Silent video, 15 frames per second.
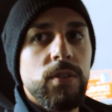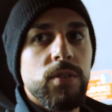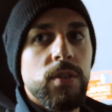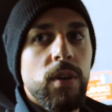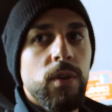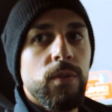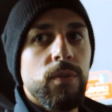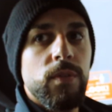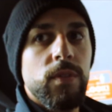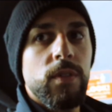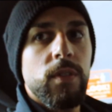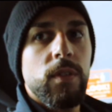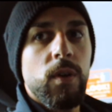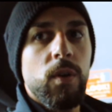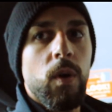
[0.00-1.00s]
So
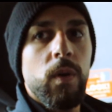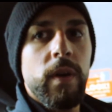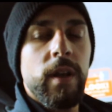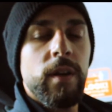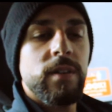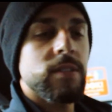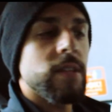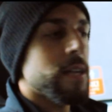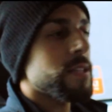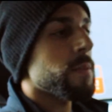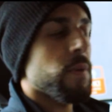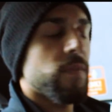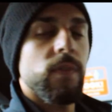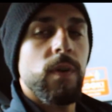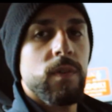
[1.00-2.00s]
the goal here is not
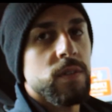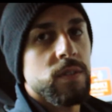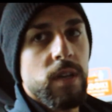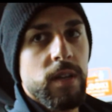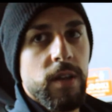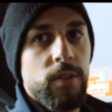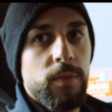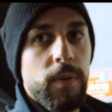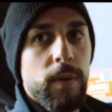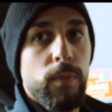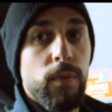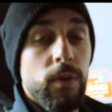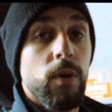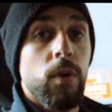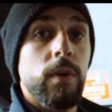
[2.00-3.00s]
to be focused on other
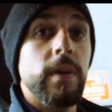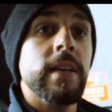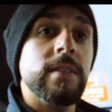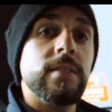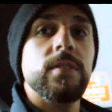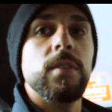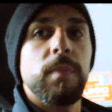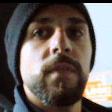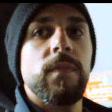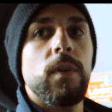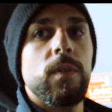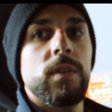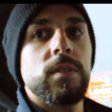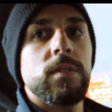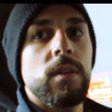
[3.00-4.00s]
people. The goal is to be
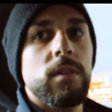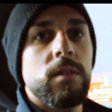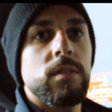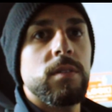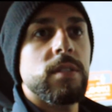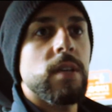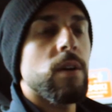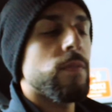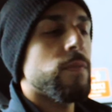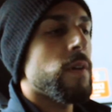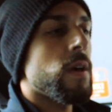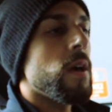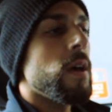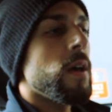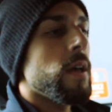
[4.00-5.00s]
focused on yourself.
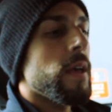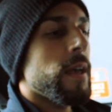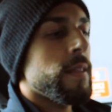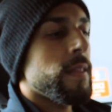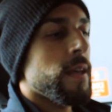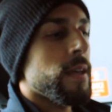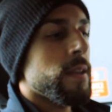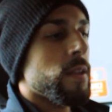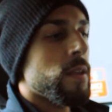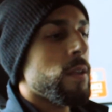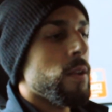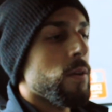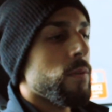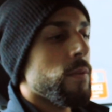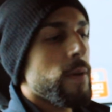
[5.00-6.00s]
And then,
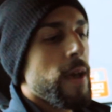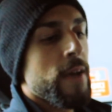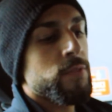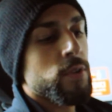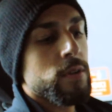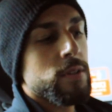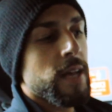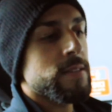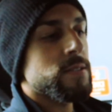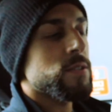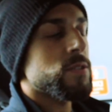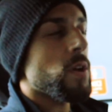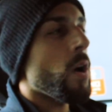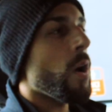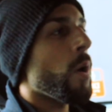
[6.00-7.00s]
you know, after class,
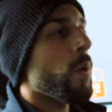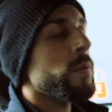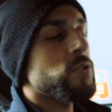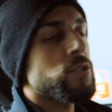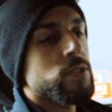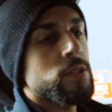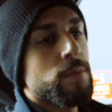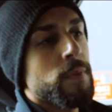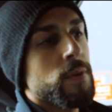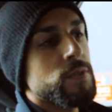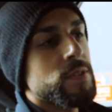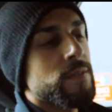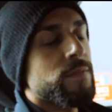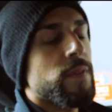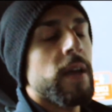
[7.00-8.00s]
it's always just the
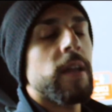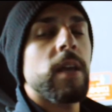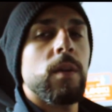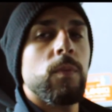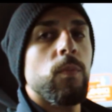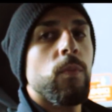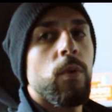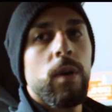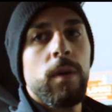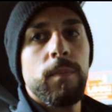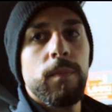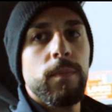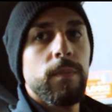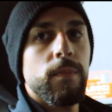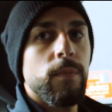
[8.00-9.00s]
most inviting and
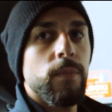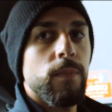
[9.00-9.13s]
warm,